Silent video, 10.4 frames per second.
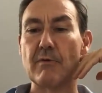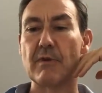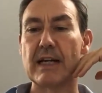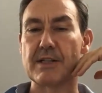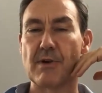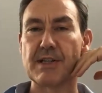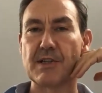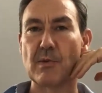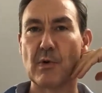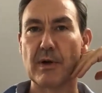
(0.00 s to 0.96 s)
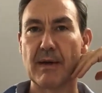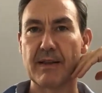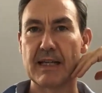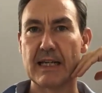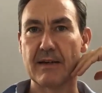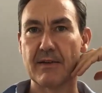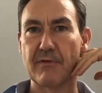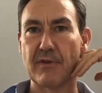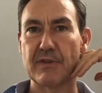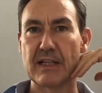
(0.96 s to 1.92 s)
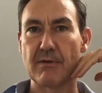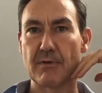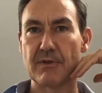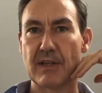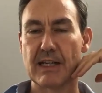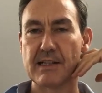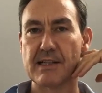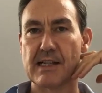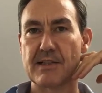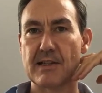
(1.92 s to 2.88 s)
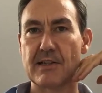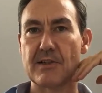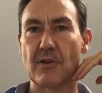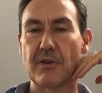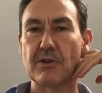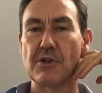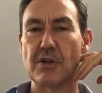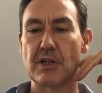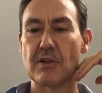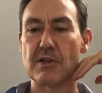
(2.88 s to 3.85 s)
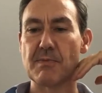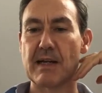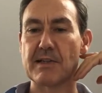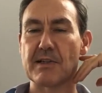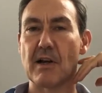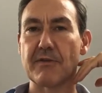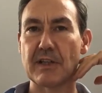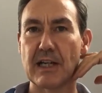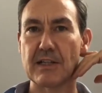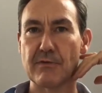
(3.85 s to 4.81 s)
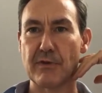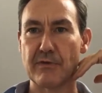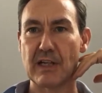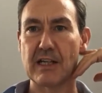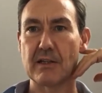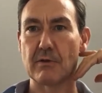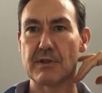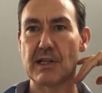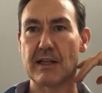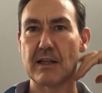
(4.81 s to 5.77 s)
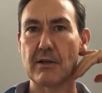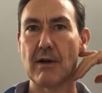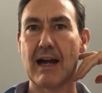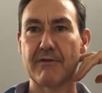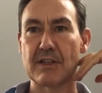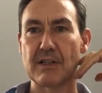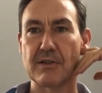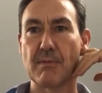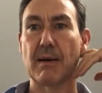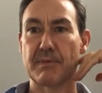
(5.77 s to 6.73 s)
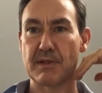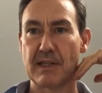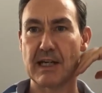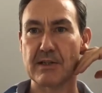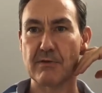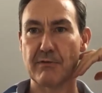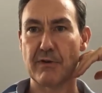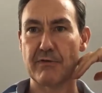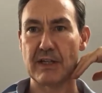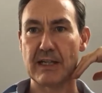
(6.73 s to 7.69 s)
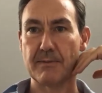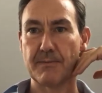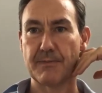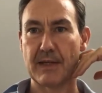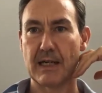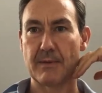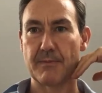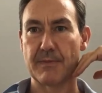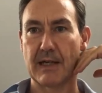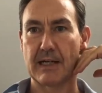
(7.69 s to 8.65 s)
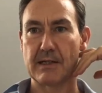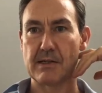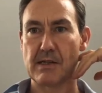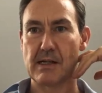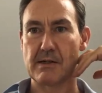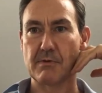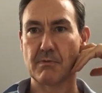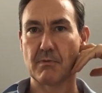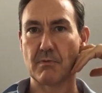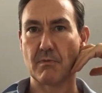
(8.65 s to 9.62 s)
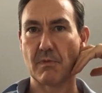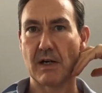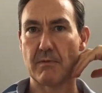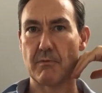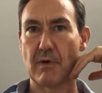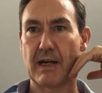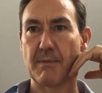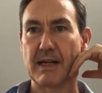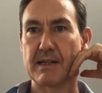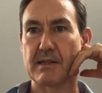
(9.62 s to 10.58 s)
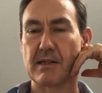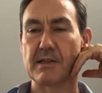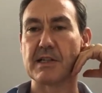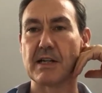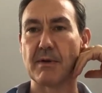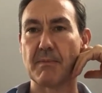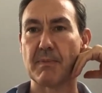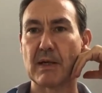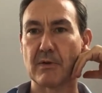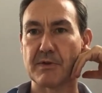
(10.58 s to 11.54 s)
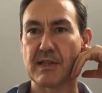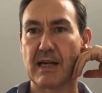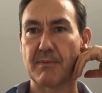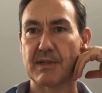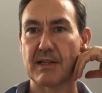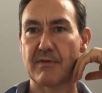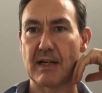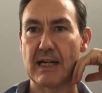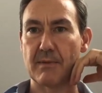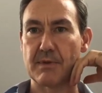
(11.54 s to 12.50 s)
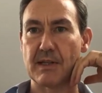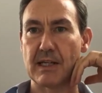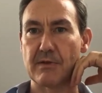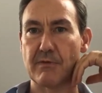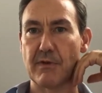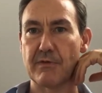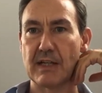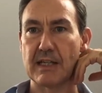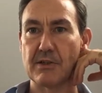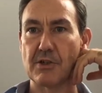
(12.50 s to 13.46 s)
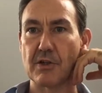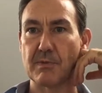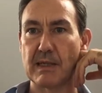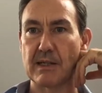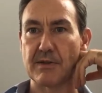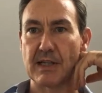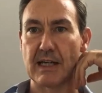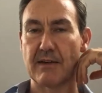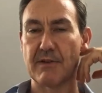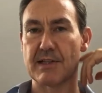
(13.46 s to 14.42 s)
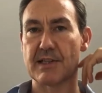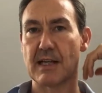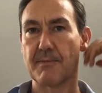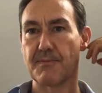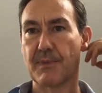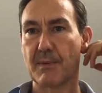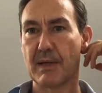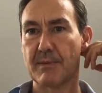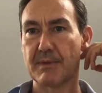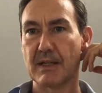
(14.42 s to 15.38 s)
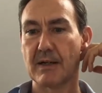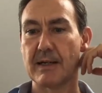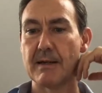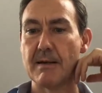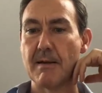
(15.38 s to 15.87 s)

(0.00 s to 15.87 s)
reiterating your point about the 15-year-old thing, it's not that you shouldn't use spacers after the age of 15. You're saying that you have to use them up to the age of 15, and you know, recommend continuing beyond that, but definitely up to the age of 15 should be using it if it's PMDI.